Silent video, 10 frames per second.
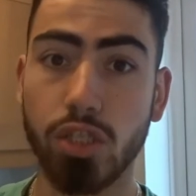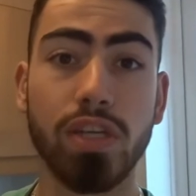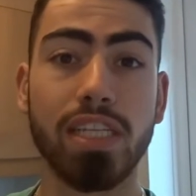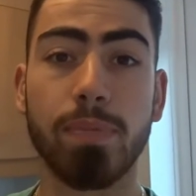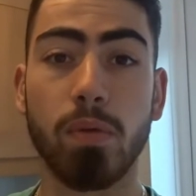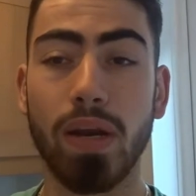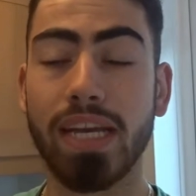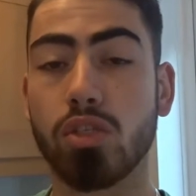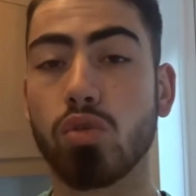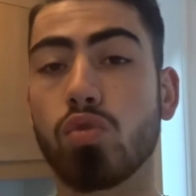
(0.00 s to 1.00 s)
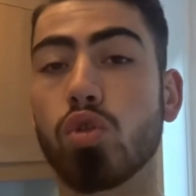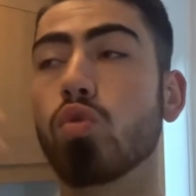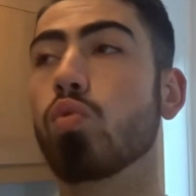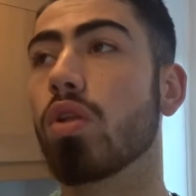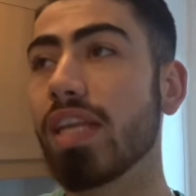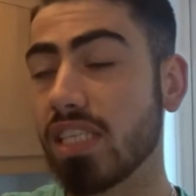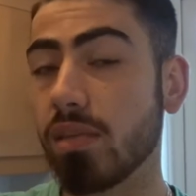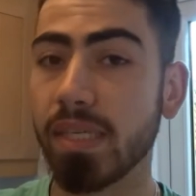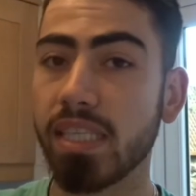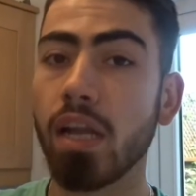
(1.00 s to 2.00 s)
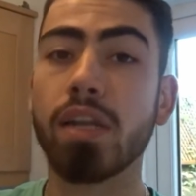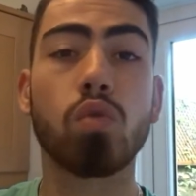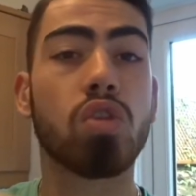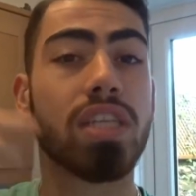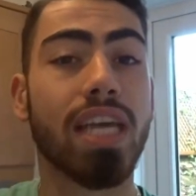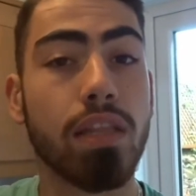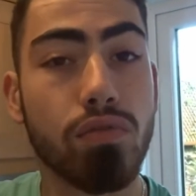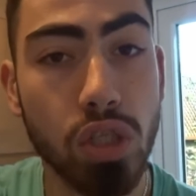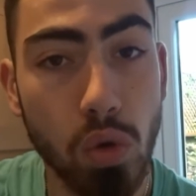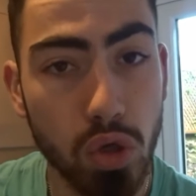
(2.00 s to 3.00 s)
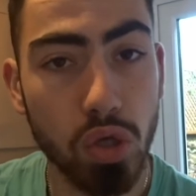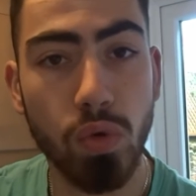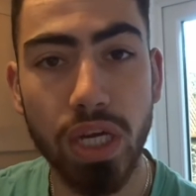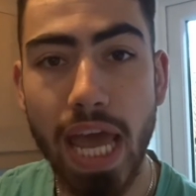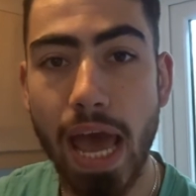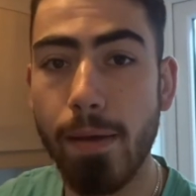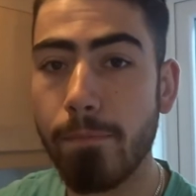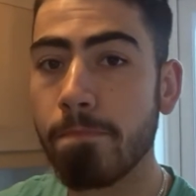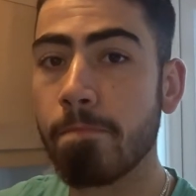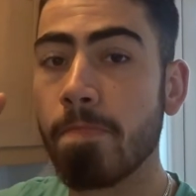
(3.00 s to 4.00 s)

You need to be willing to do what needs to be done in order to get the result that you want to get.